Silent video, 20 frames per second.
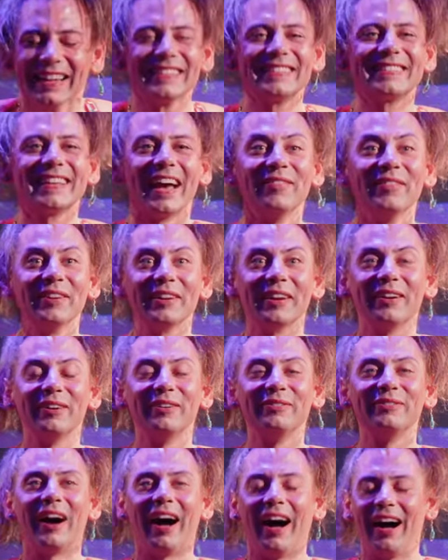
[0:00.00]
Seven
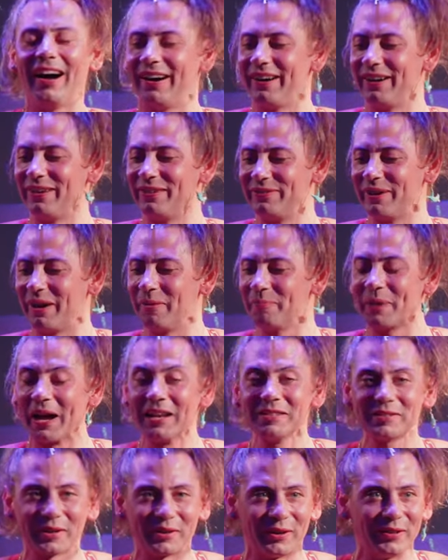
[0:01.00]
of, of
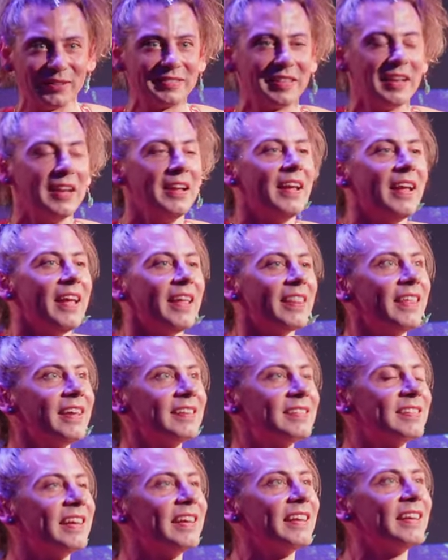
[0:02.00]
Pentacles.
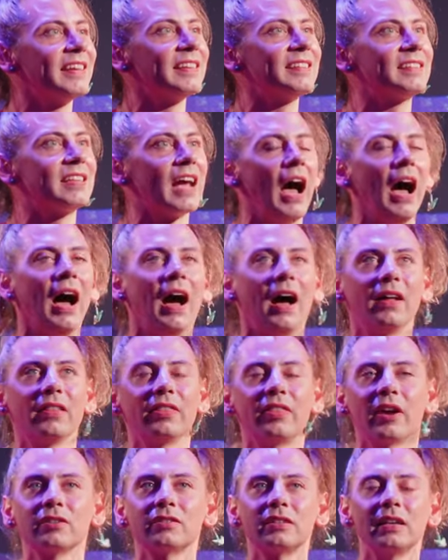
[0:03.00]
This is, uh,
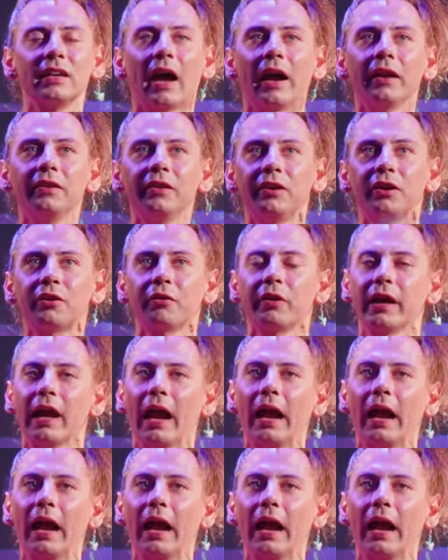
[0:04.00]
there's a 90 degree